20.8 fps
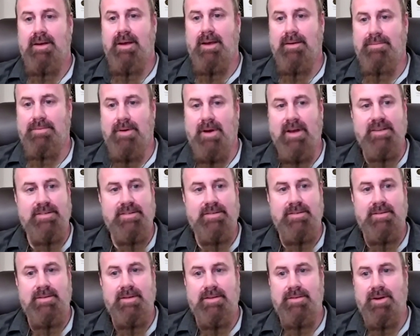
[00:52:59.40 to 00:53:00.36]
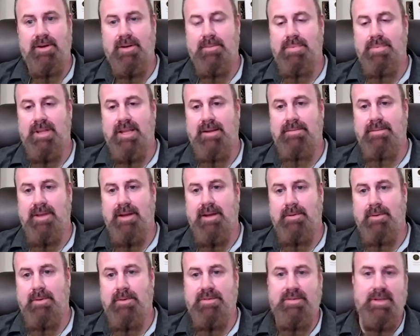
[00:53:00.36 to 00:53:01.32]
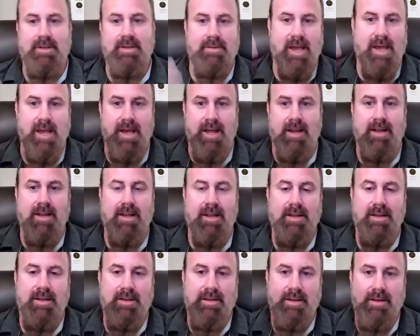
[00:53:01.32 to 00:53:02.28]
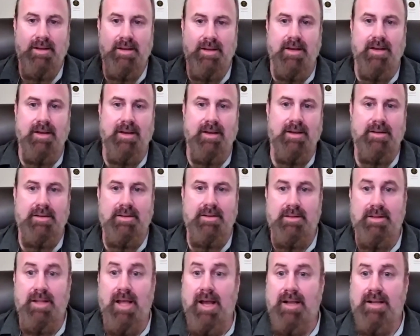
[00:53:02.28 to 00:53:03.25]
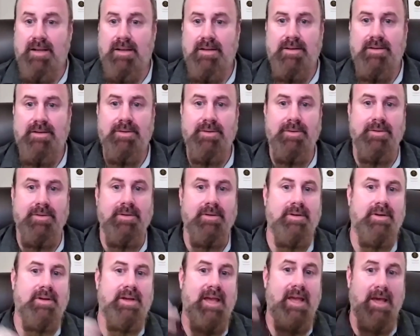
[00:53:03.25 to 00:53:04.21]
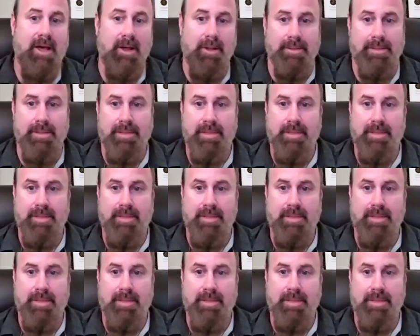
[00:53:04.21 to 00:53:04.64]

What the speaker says: For us, it's our belief that we receive hal, luck or health